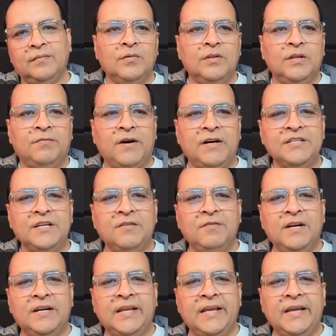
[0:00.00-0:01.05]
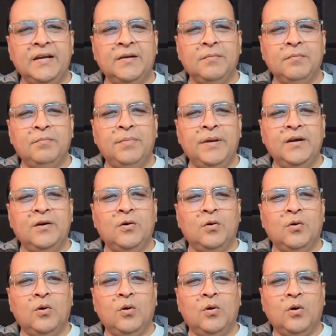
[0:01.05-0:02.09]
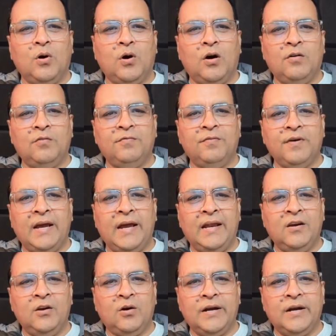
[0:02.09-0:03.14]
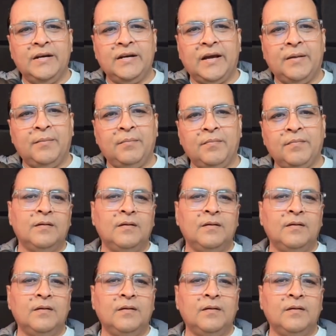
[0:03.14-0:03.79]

The function will take big O of n log n time.